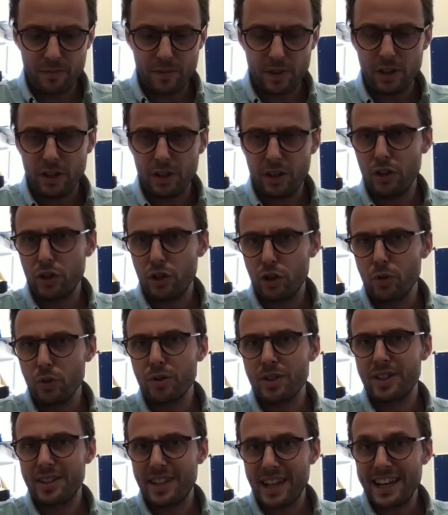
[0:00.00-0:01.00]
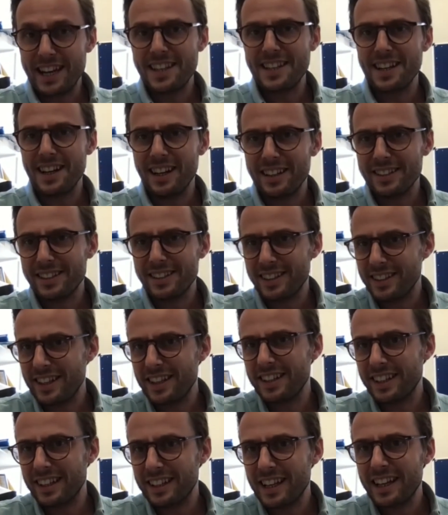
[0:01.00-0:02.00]
use data,
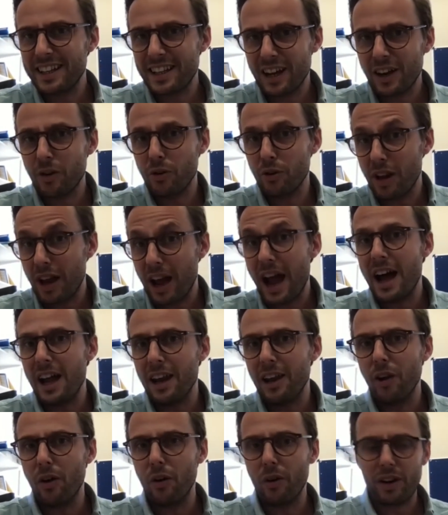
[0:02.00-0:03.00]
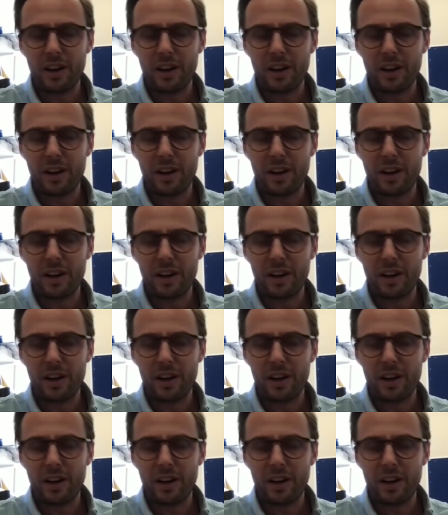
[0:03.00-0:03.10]
synthetic data, could unlock